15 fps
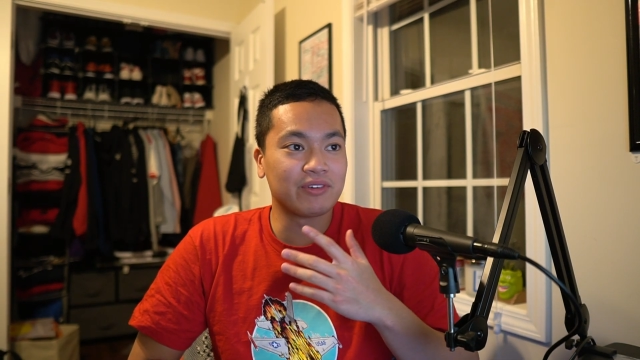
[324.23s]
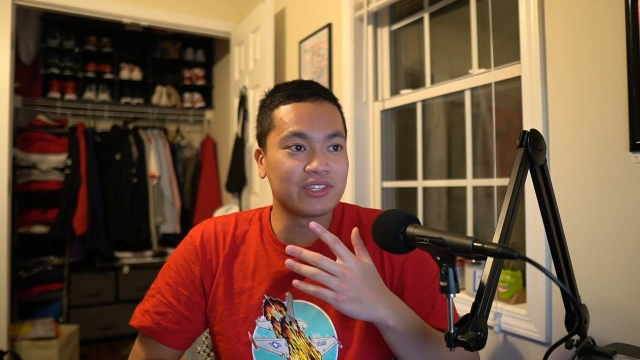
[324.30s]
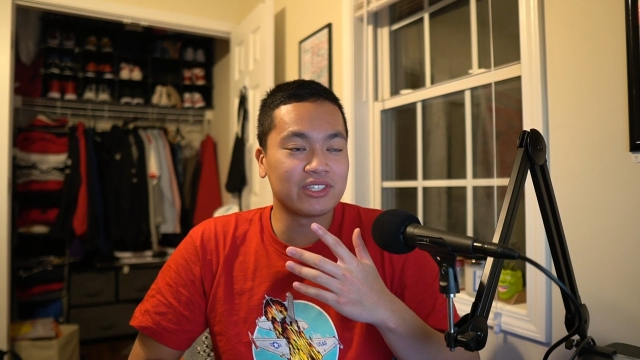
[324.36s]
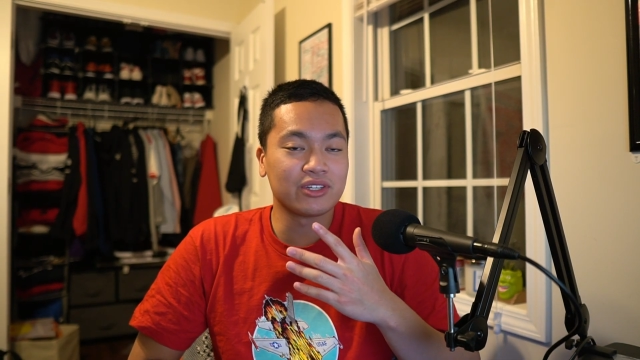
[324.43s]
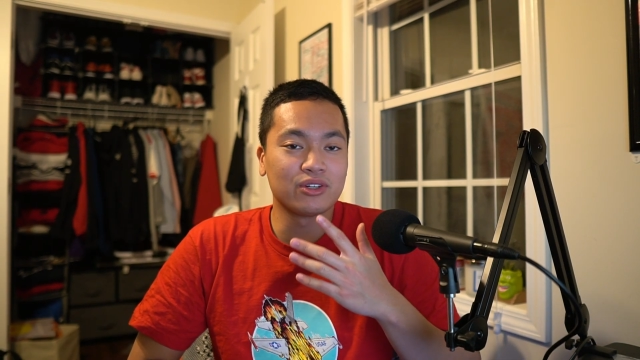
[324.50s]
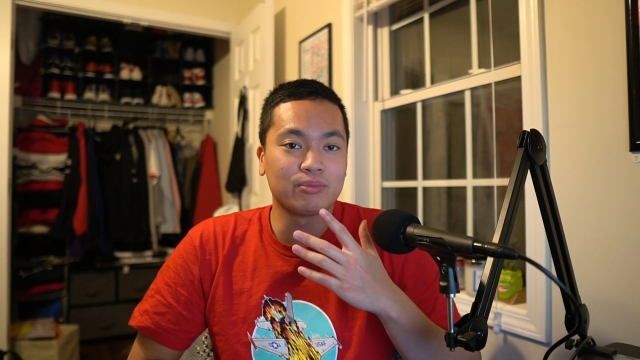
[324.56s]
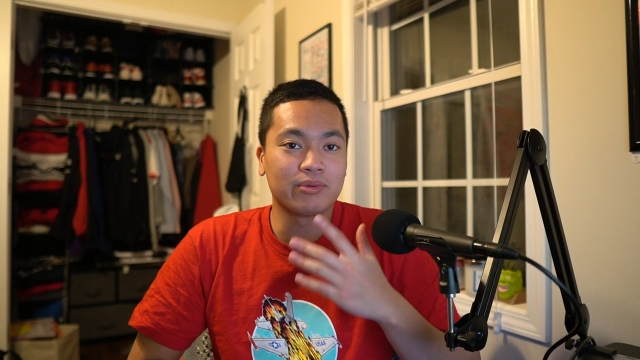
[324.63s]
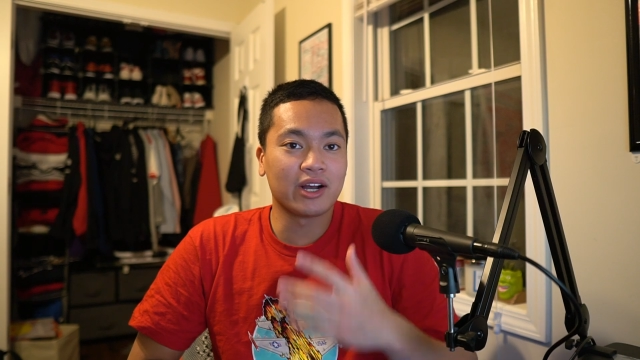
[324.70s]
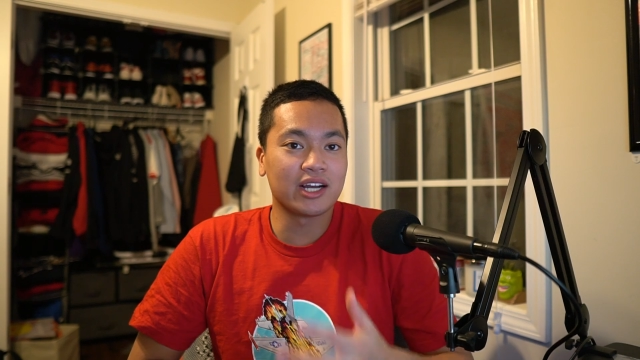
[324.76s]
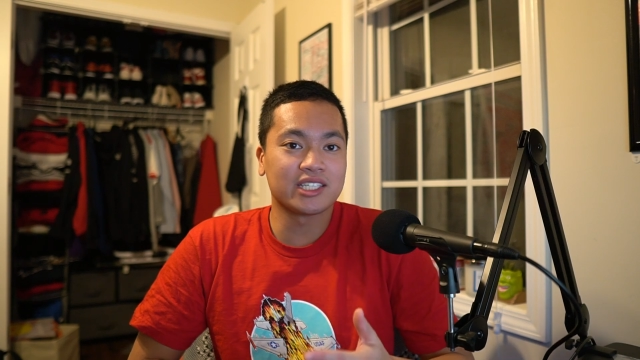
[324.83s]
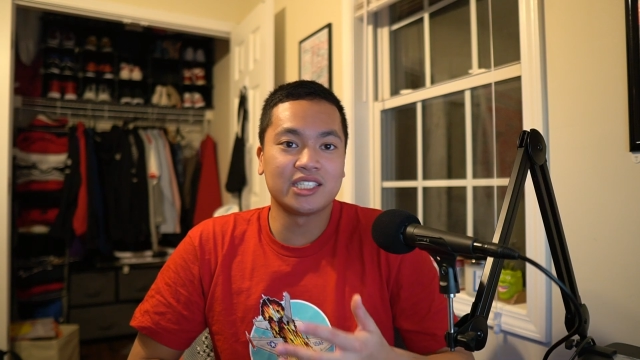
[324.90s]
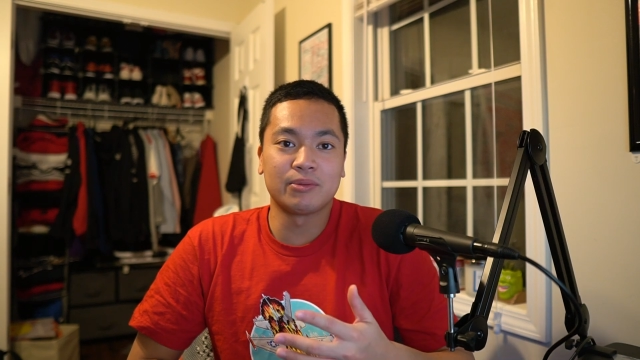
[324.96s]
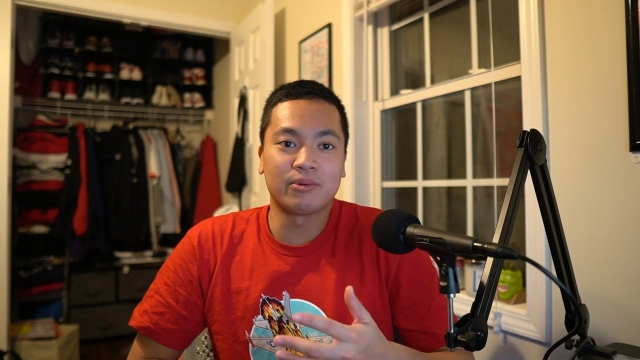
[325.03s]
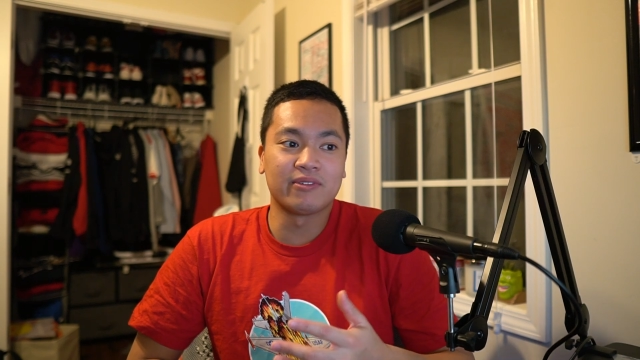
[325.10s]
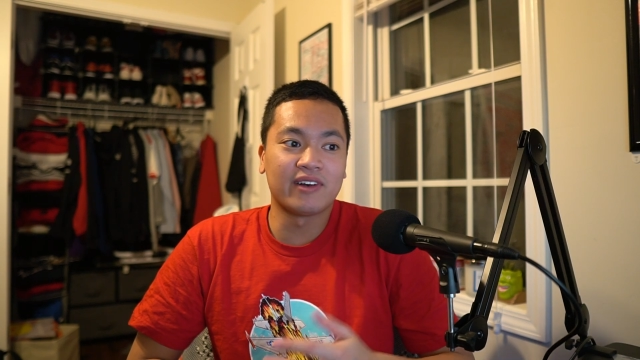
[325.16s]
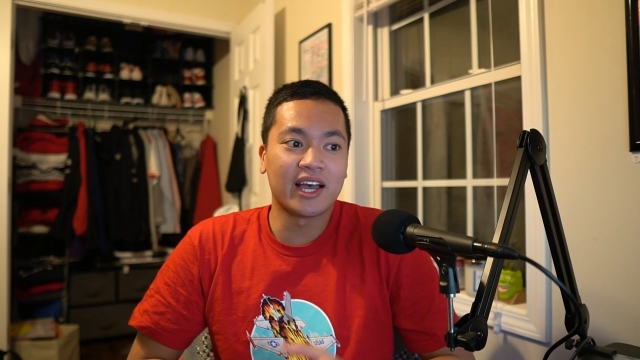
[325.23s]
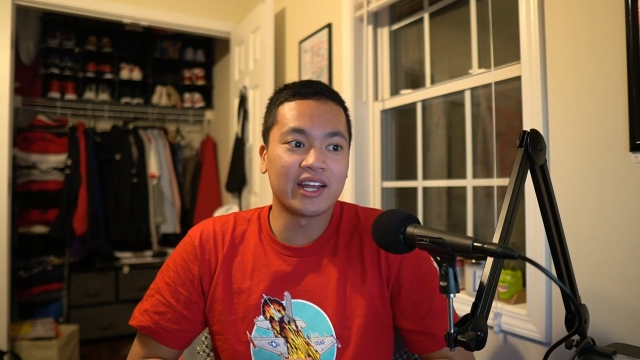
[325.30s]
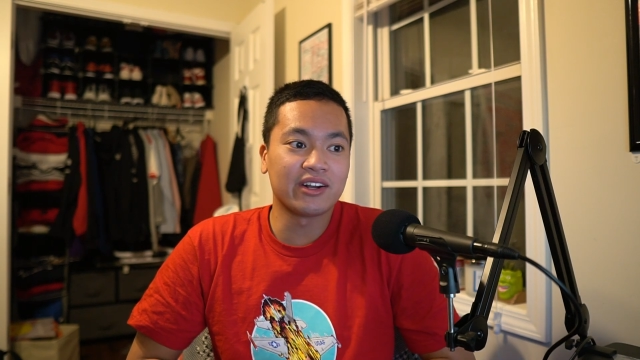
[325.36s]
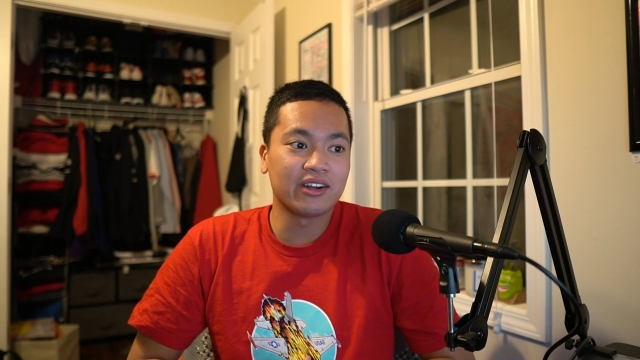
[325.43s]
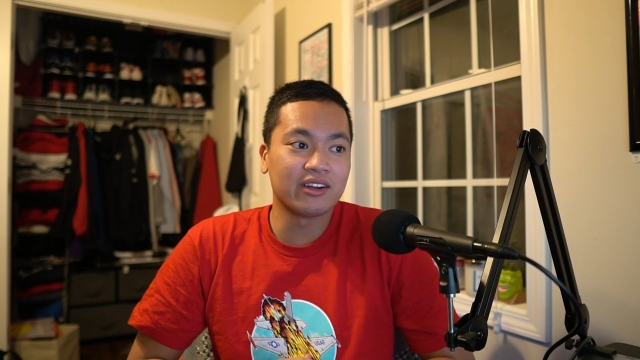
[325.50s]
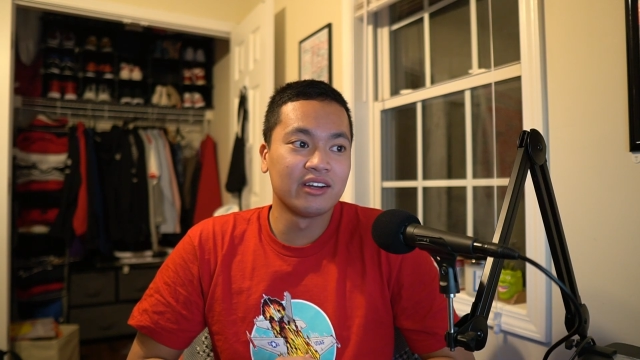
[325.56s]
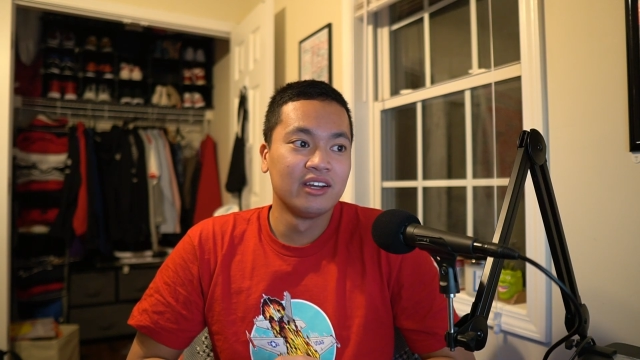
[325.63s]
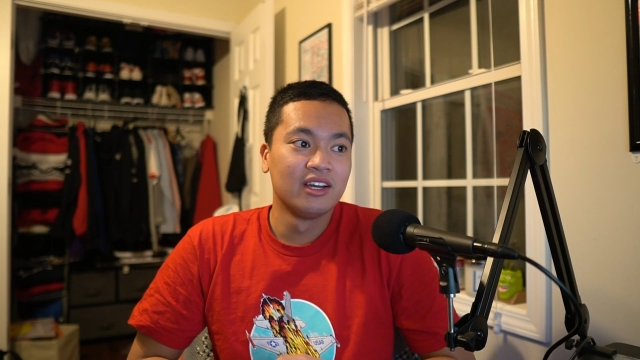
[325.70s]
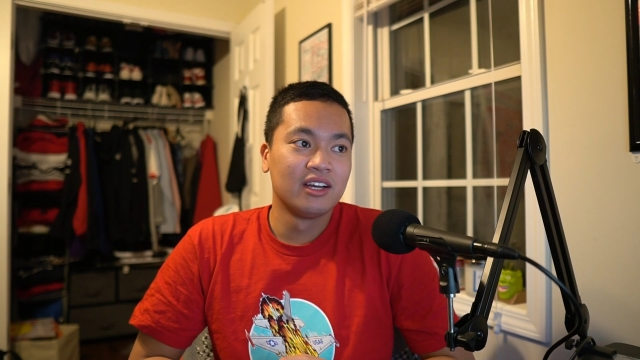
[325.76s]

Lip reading: single proxy provider.